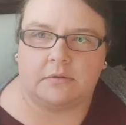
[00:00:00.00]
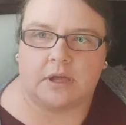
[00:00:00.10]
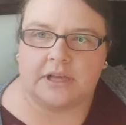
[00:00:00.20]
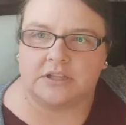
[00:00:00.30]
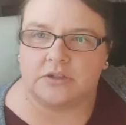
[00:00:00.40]

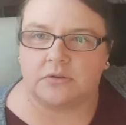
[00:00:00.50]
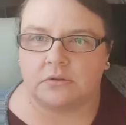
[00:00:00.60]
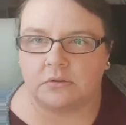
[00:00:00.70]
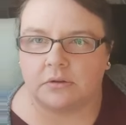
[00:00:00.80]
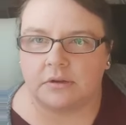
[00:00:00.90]

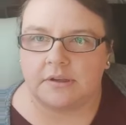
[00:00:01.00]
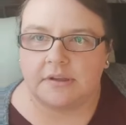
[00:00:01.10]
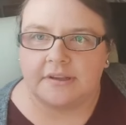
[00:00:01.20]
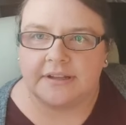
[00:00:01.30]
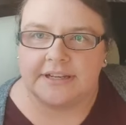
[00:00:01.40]
actual
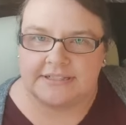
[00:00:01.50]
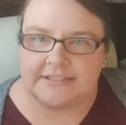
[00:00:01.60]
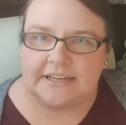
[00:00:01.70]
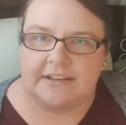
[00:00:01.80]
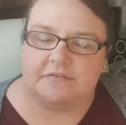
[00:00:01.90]

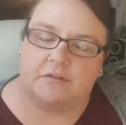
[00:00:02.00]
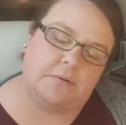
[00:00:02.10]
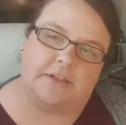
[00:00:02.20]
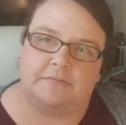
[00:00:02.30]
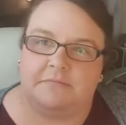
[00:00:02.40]
listening,
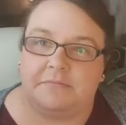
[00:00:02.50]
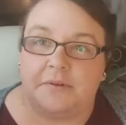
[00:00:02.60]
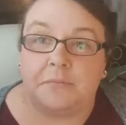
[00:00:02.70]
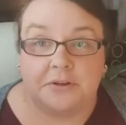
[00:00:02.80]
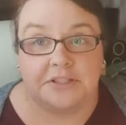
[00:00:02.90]
well,
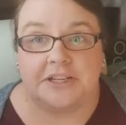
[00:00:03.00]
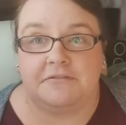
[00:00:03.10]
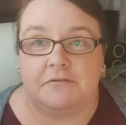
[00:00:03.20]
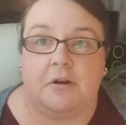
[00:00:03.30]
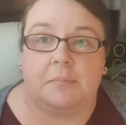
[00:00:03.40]
watching
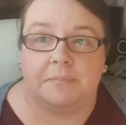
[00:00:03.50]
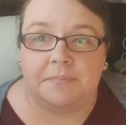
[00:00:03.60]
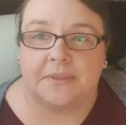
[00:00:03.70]
from?